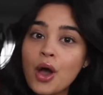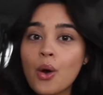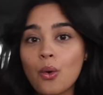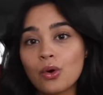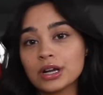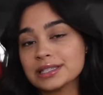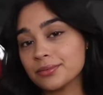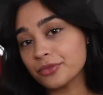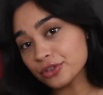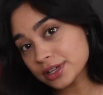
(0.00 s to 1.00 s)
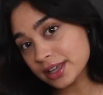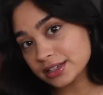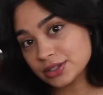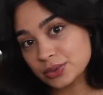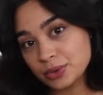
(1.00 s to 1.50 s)
or some
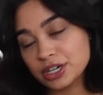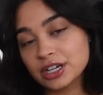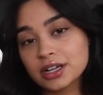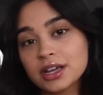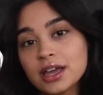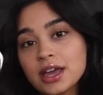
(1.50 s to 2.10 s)
freelance work,